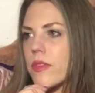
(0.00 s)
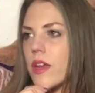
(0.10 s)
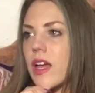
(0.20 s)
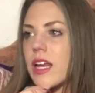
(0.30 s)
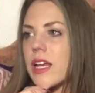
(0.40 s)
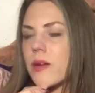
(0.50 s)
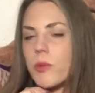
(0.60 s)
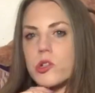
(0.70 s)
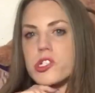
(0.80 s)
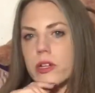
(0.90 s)
I'm going to get
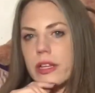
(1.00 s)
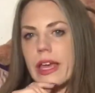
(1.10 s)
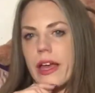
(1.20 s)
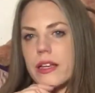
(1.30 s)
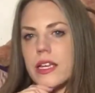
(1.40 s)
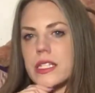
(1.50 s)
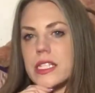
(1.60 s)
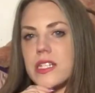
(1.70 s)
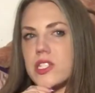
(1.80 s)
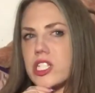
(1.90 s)
emotional again, because
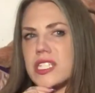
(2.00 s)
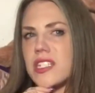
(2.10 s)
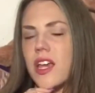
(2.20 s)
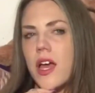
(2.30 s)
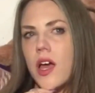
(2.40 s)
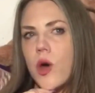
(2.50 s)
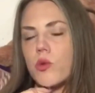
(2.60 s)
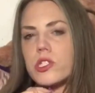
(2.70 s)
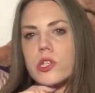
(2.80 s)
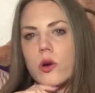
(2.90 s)
he just
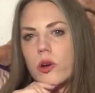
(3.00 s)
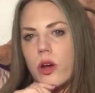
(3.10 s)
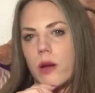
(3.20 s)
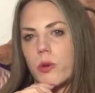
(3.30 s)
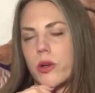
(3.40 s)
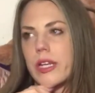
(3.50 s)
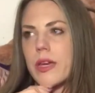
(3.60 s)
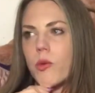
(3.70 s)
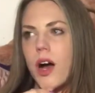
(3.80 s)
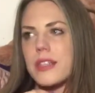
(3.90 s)
was so incredible. And
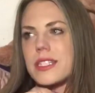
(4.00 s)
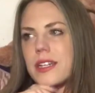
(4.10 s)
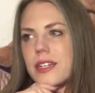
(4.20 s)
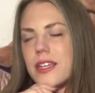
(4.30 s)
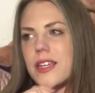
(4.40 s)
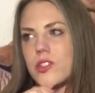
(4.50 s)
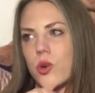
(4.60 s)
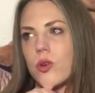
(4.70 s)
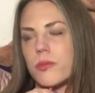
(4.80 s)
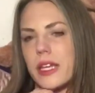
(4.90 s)
he walked in and he
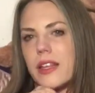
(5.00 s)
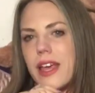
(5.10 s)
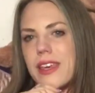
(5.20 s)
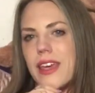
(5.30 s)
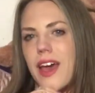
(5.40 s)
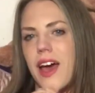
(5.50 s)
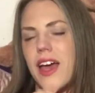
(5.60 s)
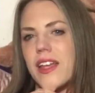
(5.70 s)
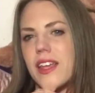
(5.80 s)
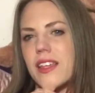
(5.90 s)
told me, like,
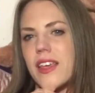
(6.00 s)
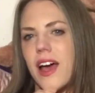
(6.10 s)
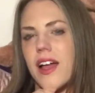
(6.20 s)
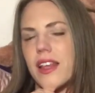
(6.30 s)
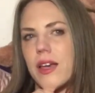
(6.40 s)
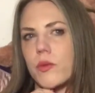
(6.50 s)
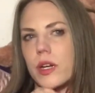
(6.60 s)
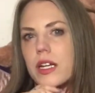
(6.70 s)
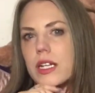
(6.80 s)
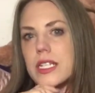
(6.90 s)
yeah, like,
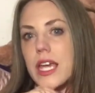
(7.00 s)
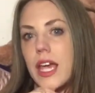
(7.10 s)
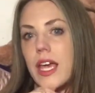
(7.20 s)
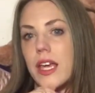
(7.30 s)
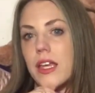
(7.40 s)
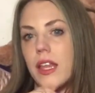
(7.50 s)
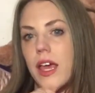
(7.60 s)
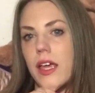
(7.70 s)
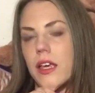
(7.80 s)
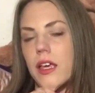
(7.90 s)
we're going
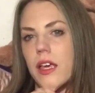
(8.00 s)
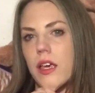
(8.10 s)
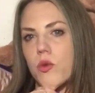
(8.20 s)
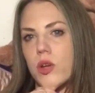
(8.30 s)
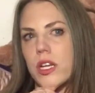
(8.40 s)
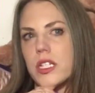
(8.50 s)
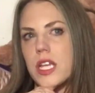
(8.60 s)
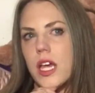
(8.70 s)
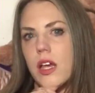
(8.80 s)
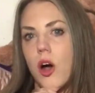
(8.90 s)
to
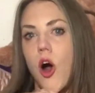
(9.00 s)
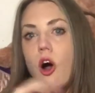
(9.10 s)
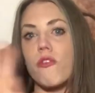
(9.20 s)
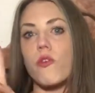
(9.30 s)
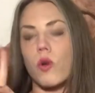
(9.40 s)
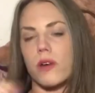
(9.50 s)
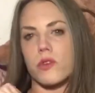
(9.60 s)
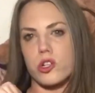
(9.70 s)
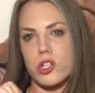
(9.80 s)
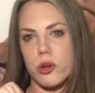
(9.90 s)
take all 4 of
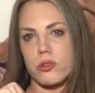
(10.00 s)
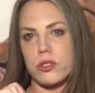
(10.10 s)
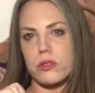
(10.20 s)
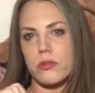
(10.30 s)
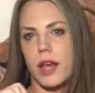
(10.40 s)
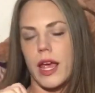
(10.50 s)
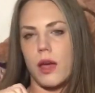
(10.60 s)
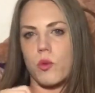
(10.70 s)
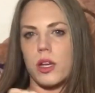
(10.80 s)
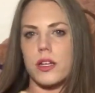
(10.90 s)
your toes, right?
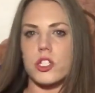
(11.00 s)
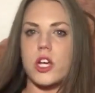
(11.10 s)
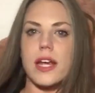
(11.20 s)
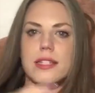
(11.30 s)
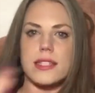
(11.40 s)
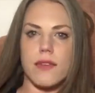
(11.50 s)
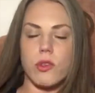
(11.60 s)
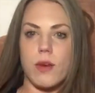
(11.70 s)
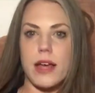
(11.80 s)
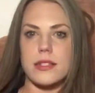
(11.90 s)
And we're going to try to save
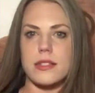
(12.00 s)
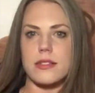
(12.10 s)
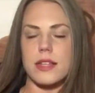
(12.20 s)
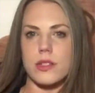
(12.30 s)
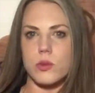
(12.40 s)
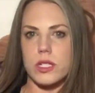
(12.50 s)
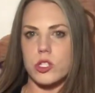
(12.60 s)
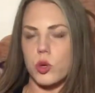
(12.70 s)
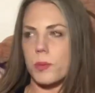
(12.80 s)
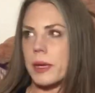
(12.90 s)
the rest. That's what he
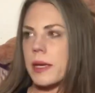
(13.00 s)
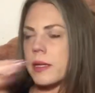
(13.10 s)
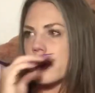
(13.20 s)
told me.